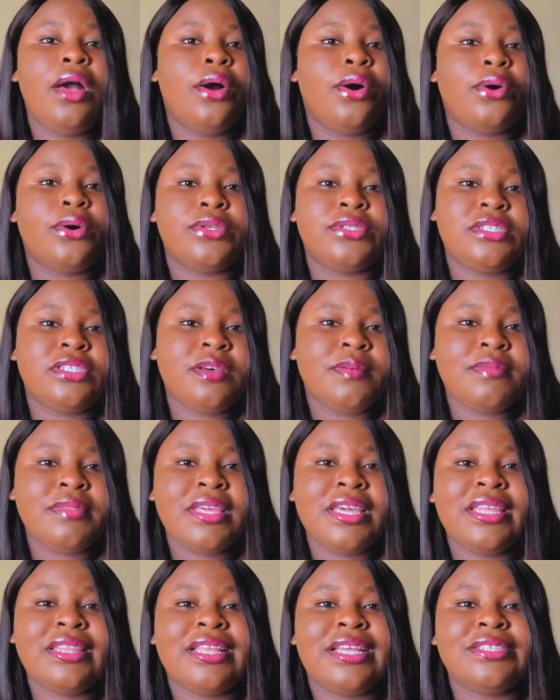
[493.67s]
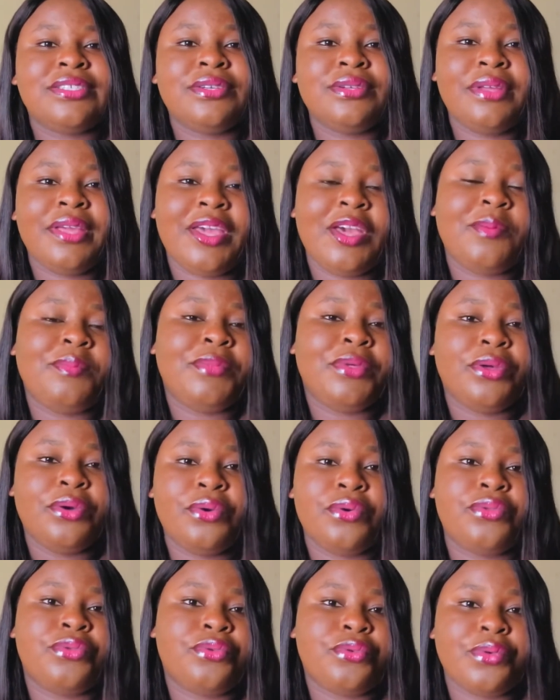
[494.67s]
or something that's gonna help me
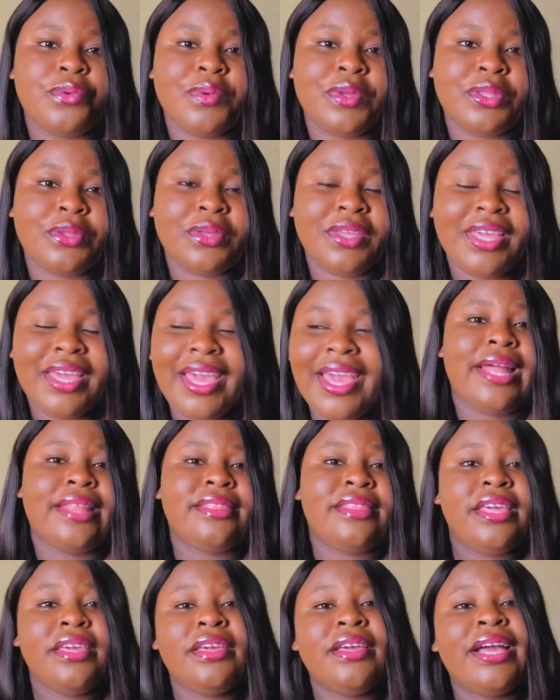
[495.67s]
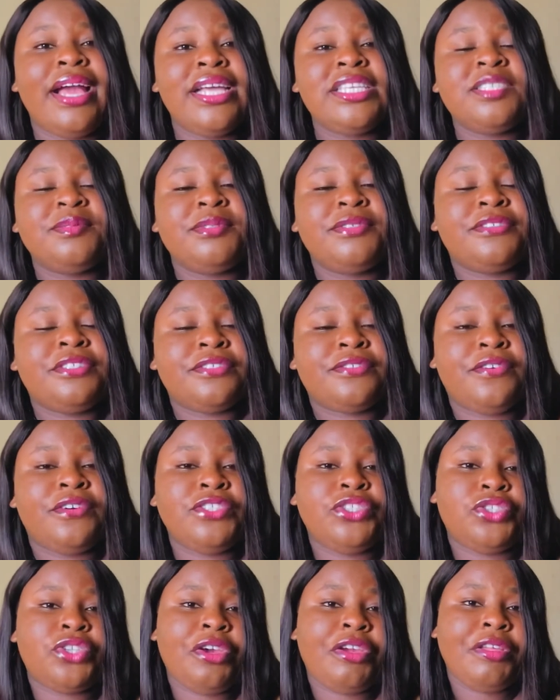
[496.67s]
go through it, okay? Thank you guys so much
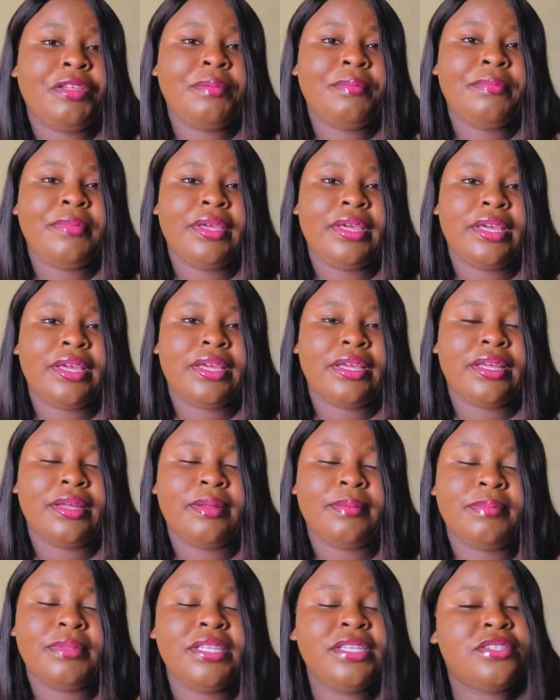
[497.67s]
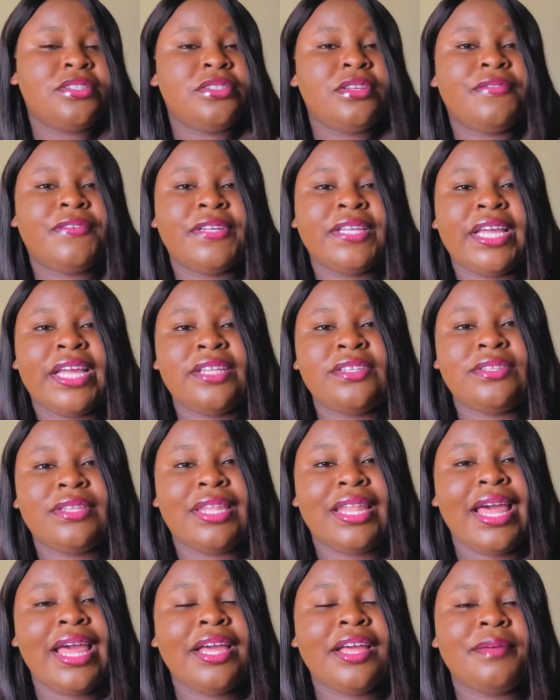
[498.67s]
for joining me. Please do not forget
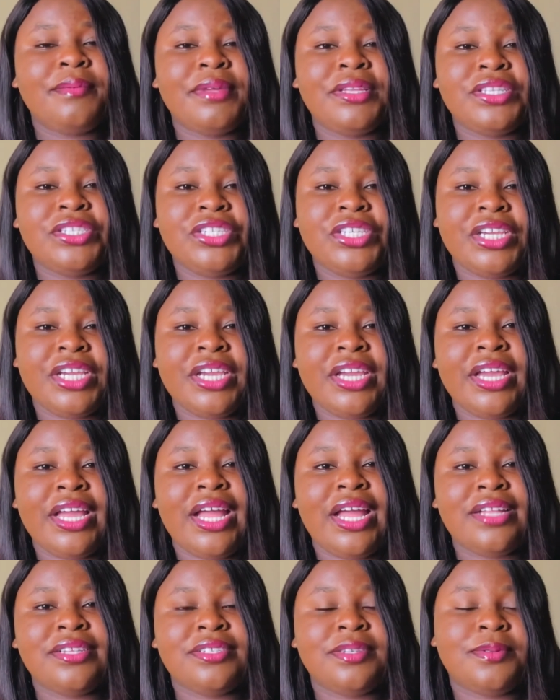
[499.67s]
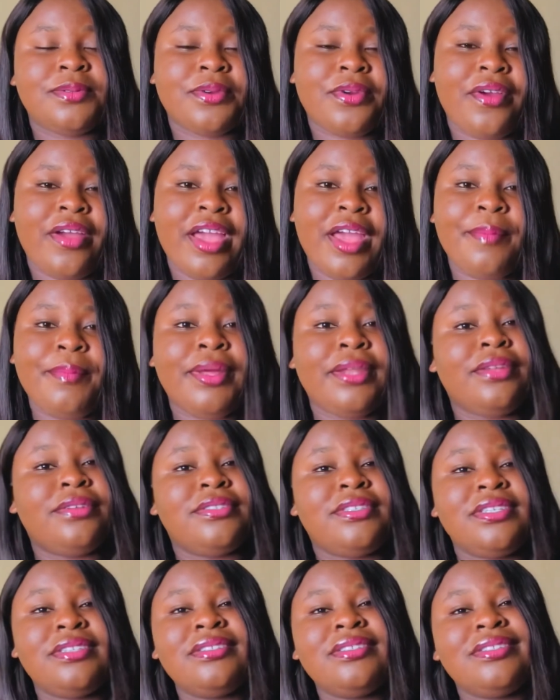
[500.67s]
to like, comment, share, and subscribe, and
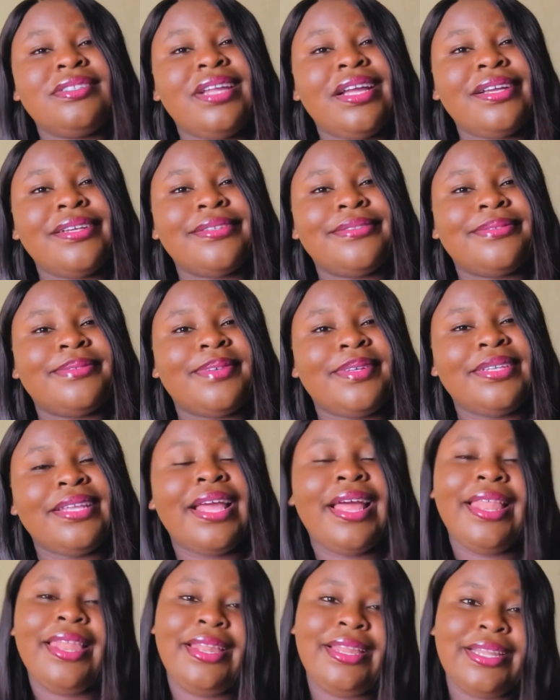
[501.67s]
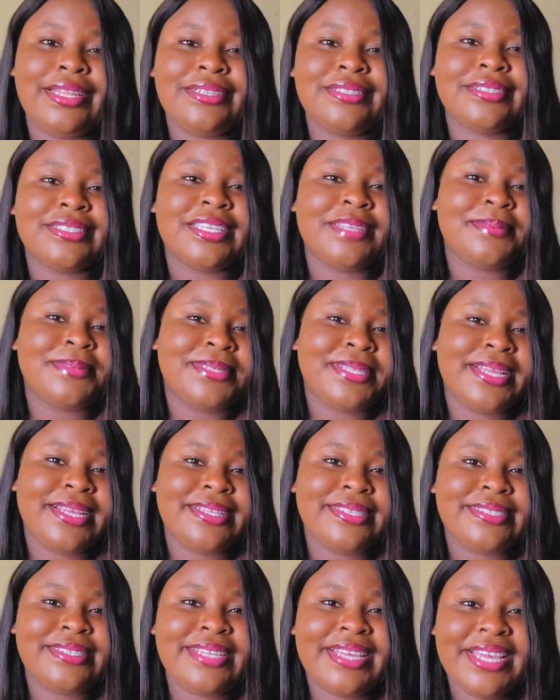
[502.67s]
until the next one, let us keep
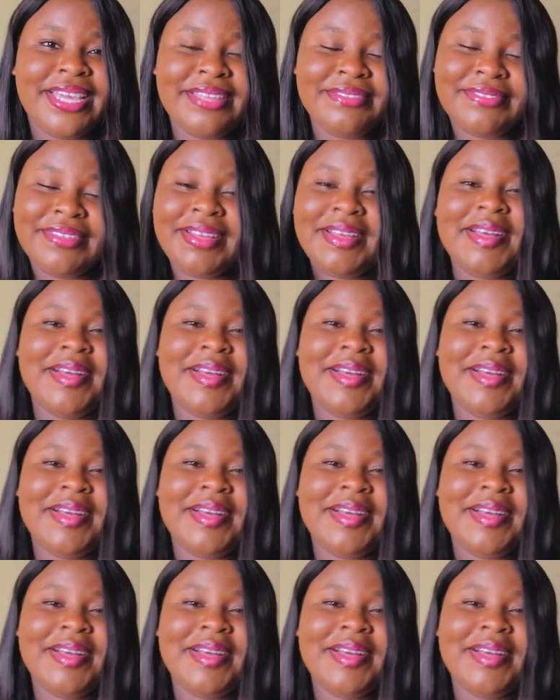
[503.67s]
staying safe.